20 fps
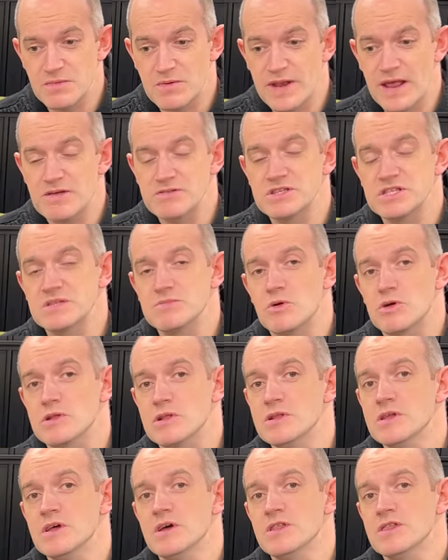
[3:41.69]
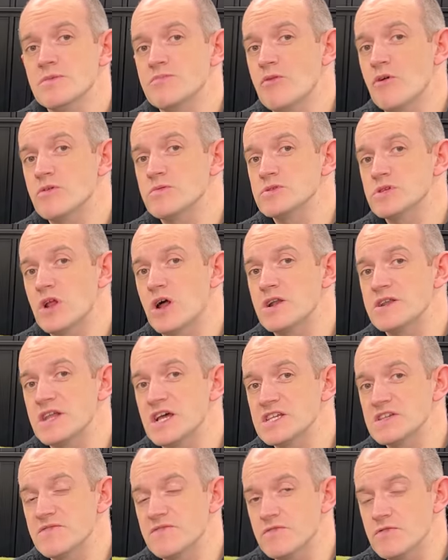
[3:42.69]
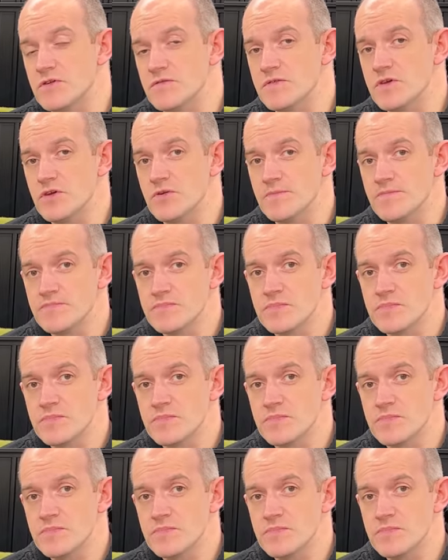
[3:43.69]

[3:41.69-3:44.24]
announcing the model, the product was on our desk for review.